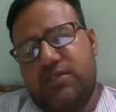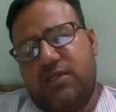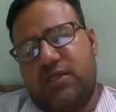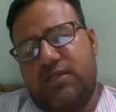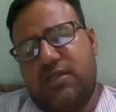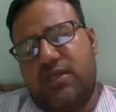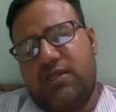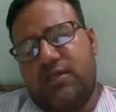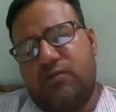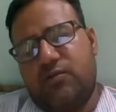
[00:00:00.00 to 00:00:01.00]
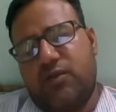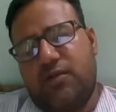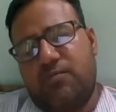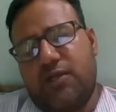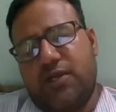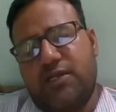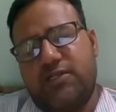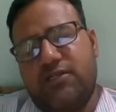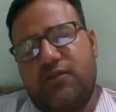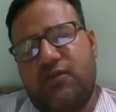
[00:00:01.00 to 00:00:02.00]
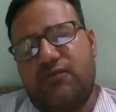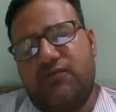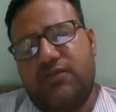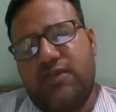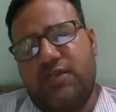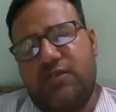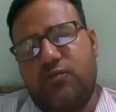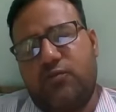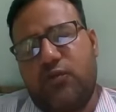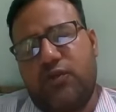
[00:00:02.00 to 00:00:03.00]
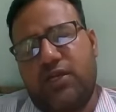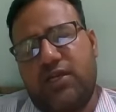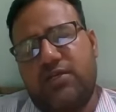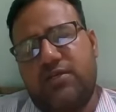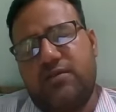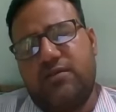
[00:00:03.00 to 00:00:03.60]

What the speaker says: at the rate 2 gram per kg of seed to protect